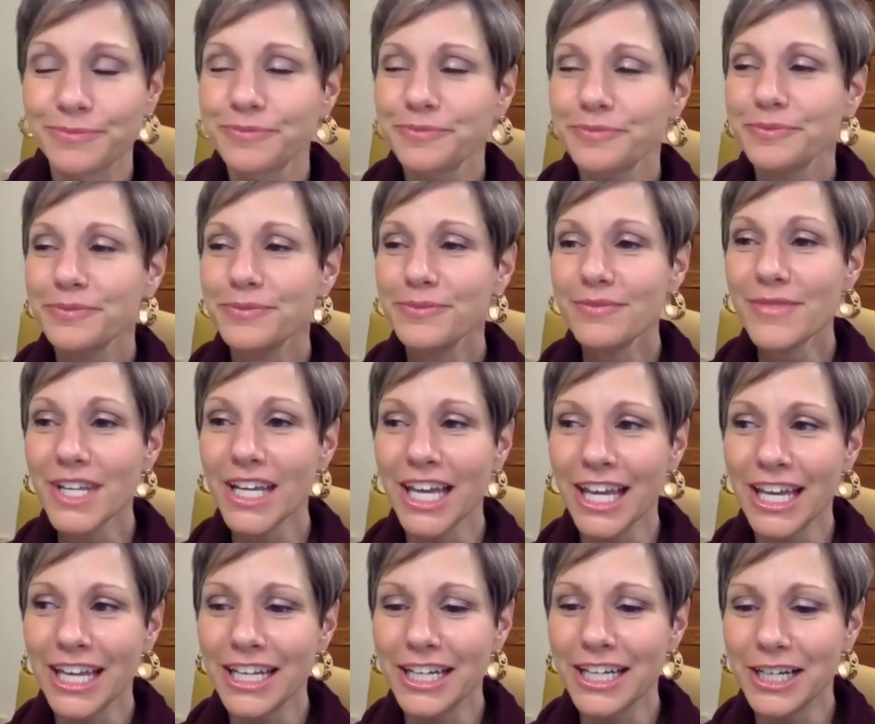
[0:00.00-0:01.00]

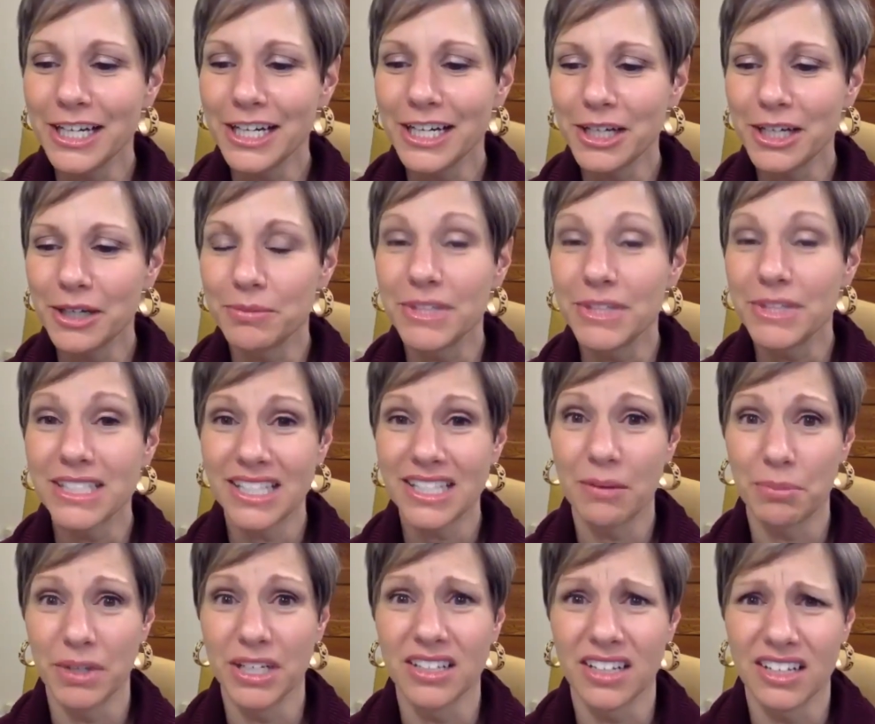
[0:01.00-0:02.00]
Mm-hmm. And this
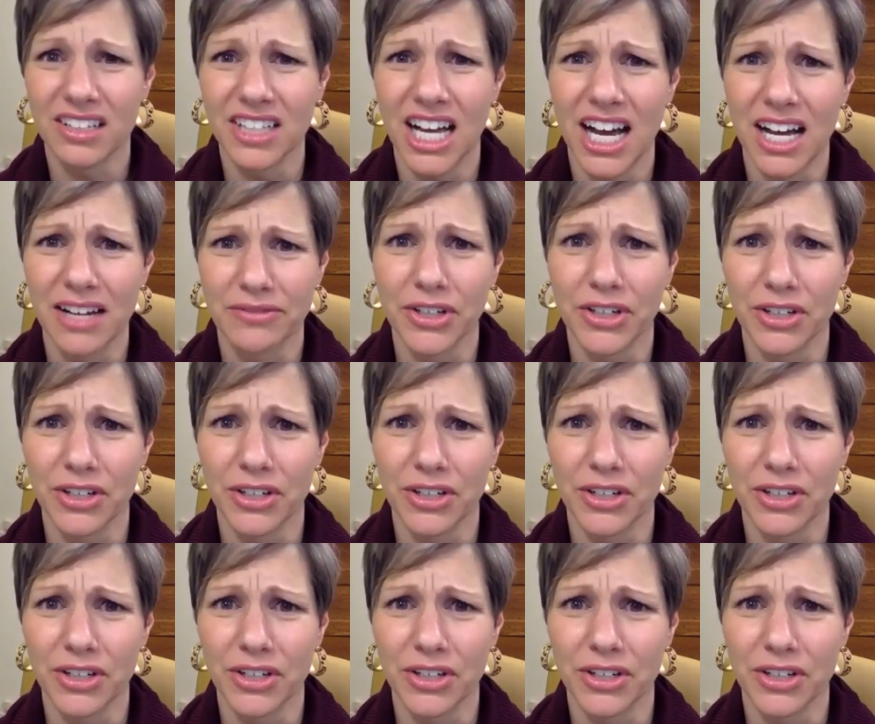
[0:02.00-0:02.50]
happened a lot for